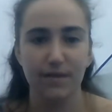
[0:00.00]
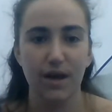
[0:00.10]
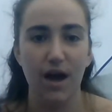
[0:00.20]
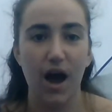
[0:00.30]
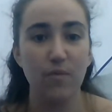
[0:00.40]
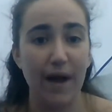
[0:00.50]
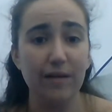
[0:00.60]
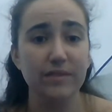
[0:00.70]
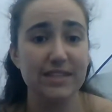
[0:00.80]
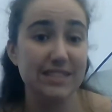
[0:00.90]
Around
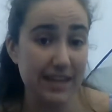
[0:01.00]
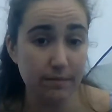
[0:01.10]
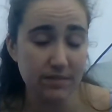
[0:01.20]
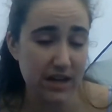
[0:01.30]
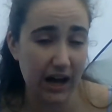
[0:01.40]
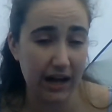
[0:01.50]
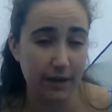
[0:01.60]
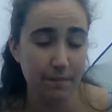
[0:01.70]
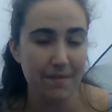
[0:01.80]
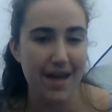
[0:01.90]
the same
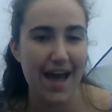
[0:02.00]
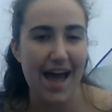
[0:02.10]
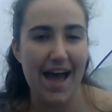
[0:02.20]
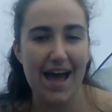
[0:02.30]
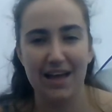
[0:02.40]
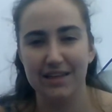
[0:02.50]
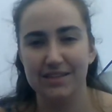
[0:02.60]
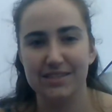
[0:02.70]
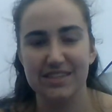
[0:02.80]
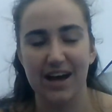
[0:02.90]
time as